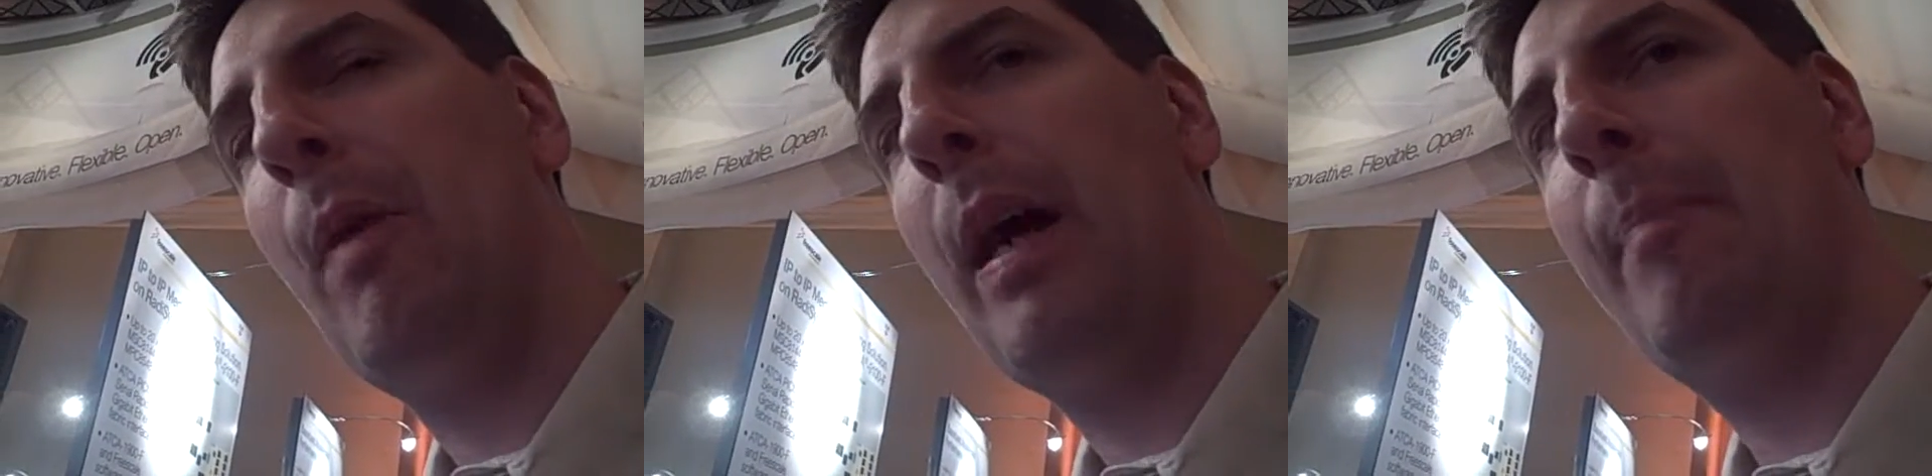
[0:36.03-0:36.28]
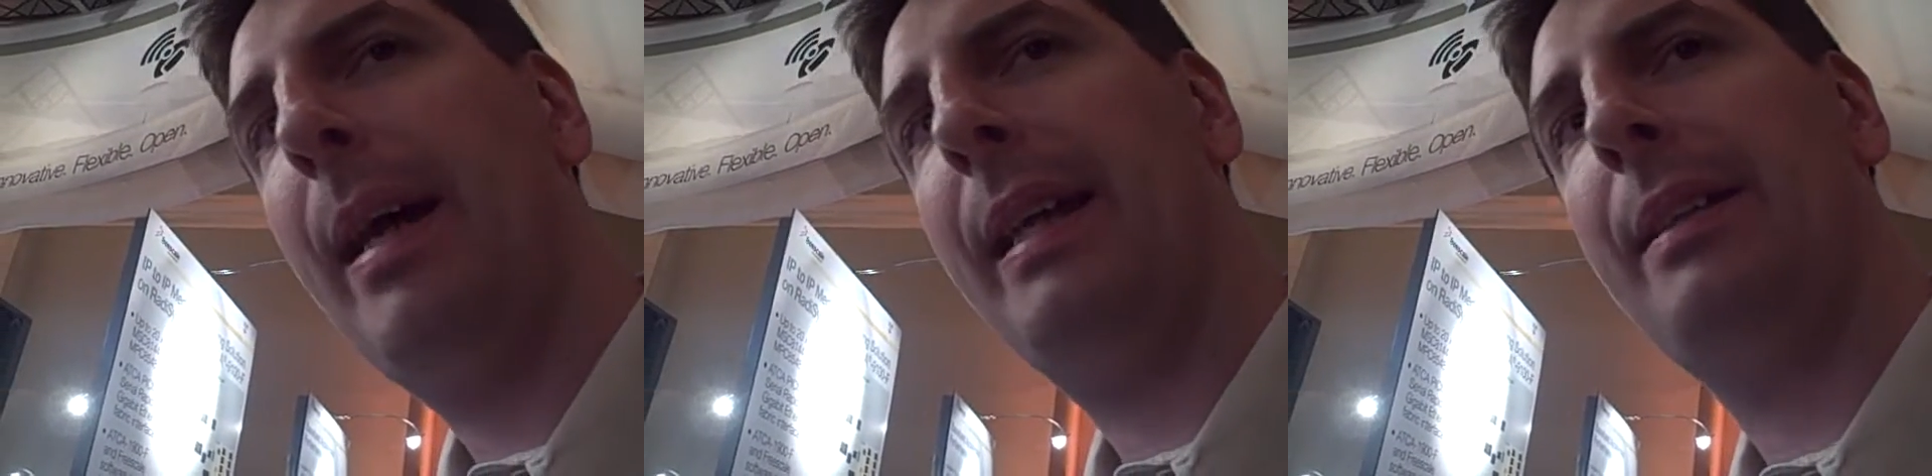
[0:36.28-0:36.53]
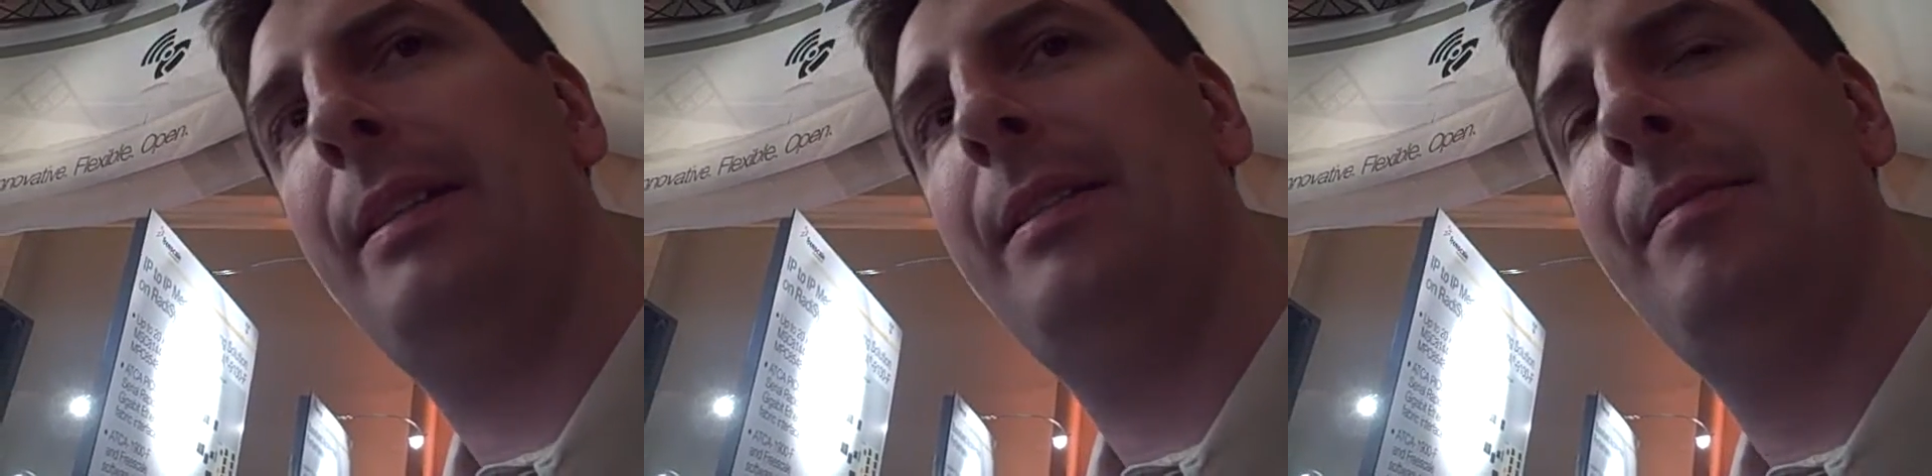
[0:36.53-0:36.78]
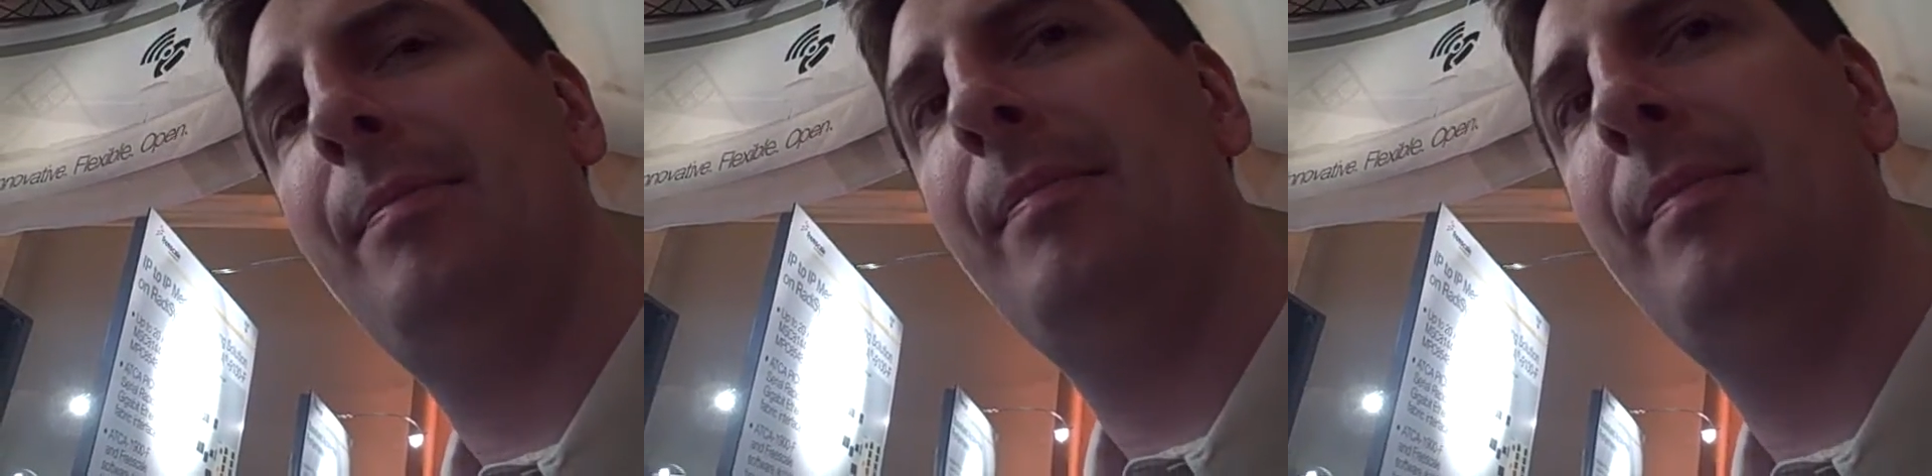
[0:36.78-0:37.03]

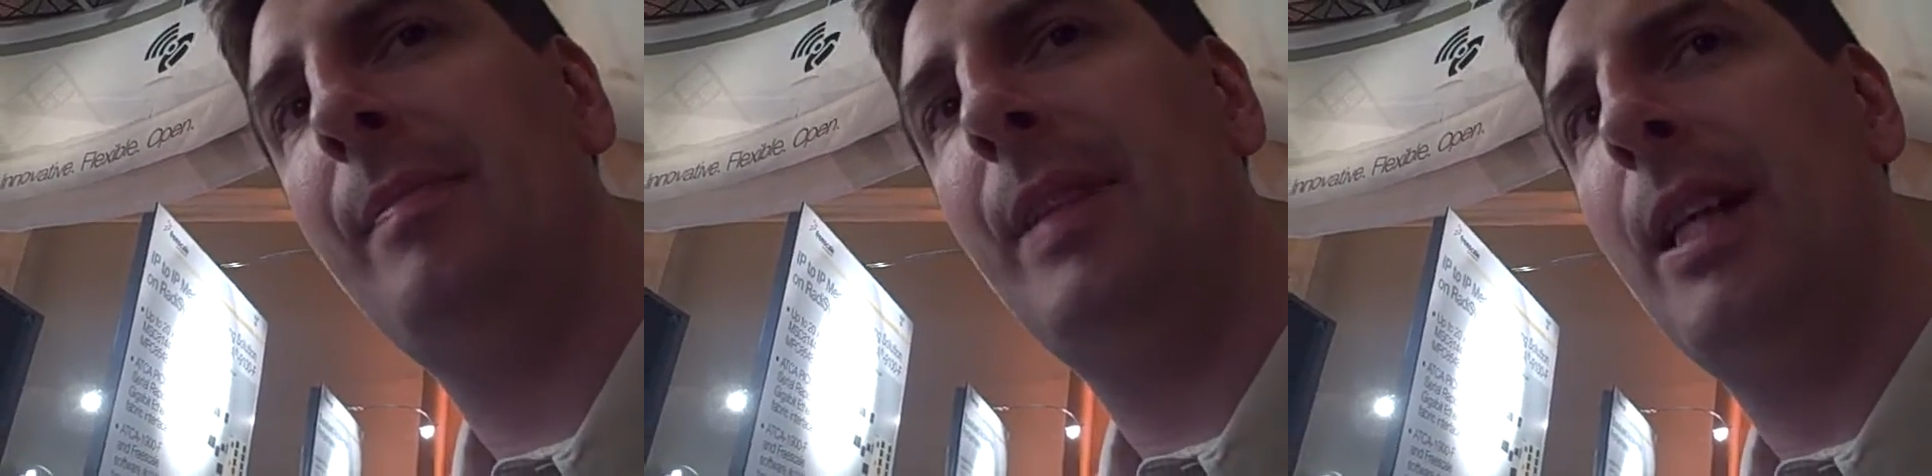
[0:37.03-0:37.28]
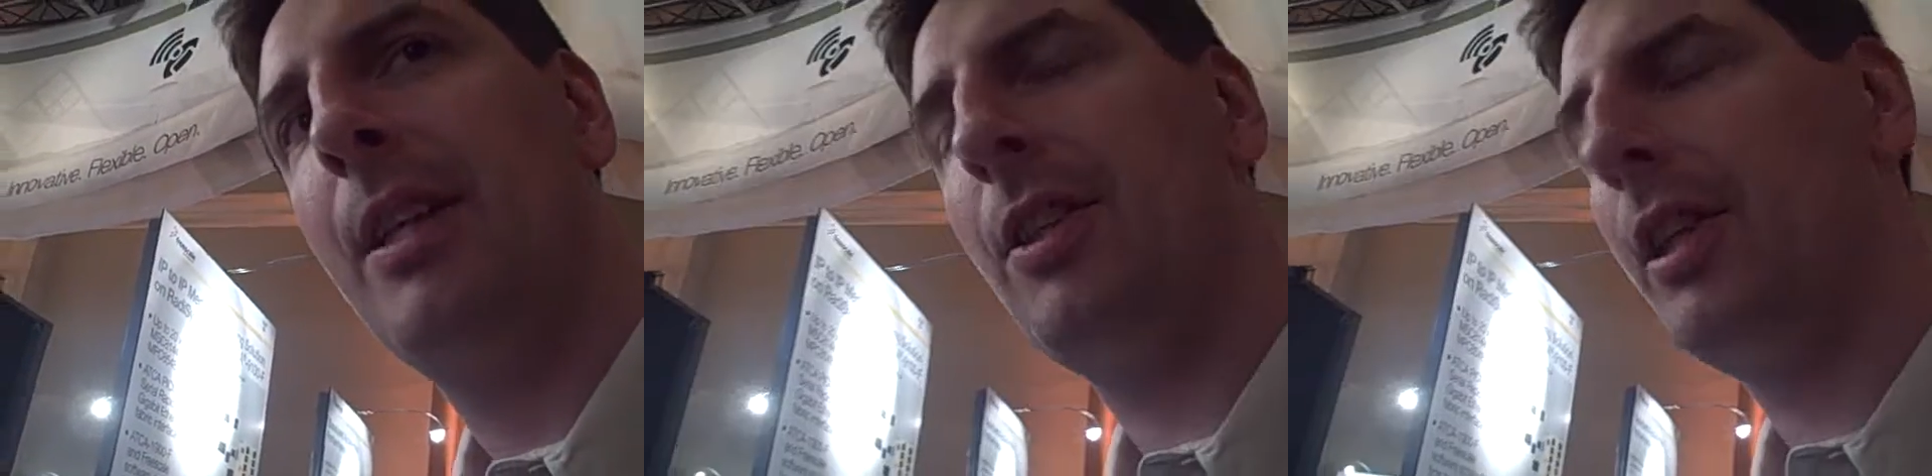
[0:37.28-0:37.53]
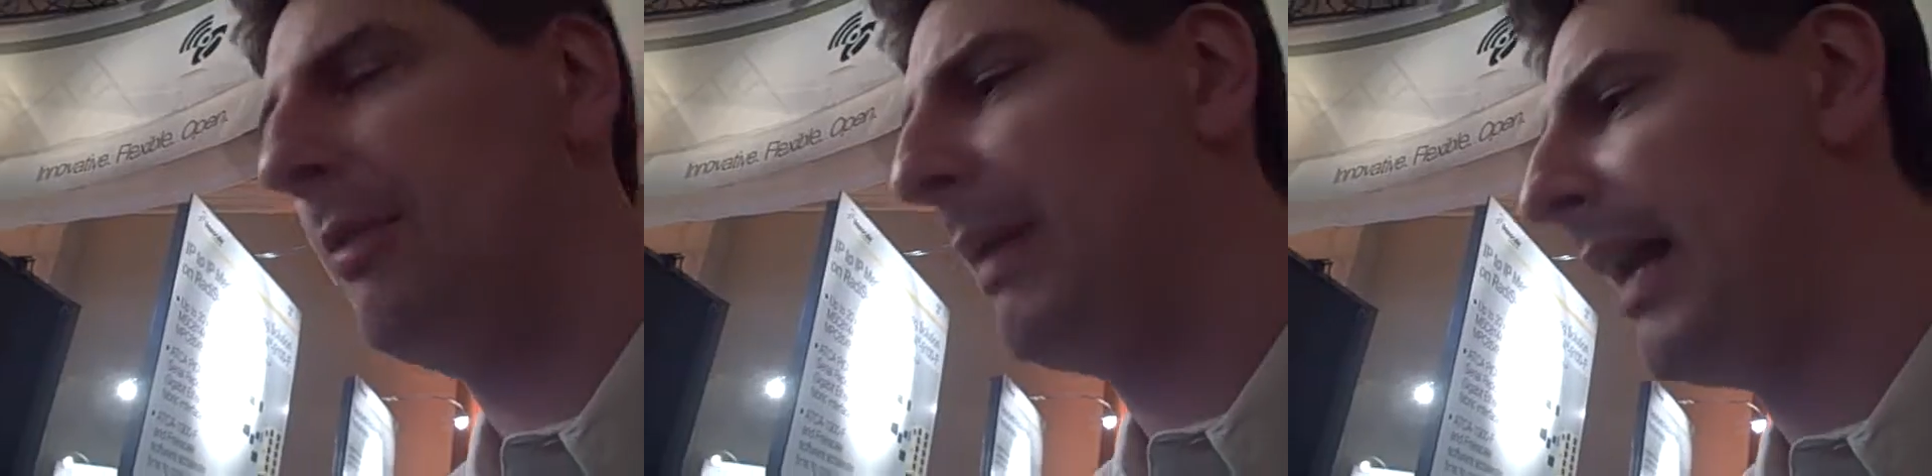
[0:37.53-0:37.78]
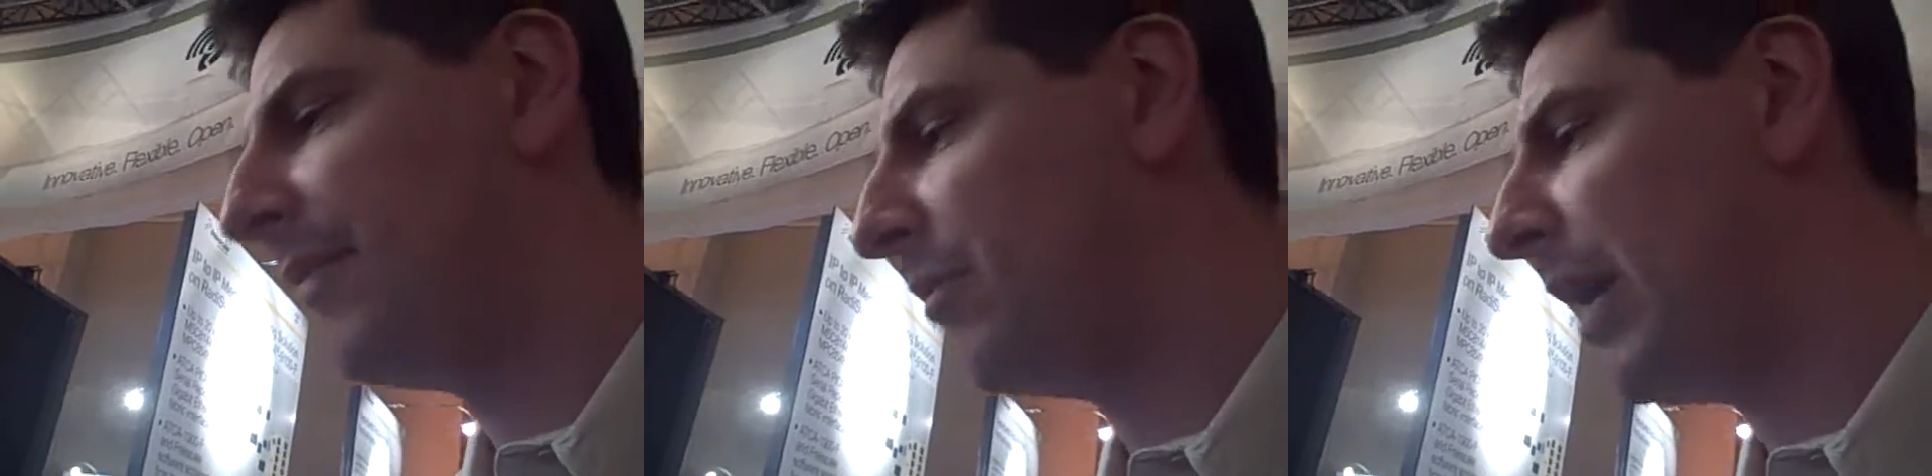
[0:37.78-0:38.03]
WiMAX. Okay. So you would have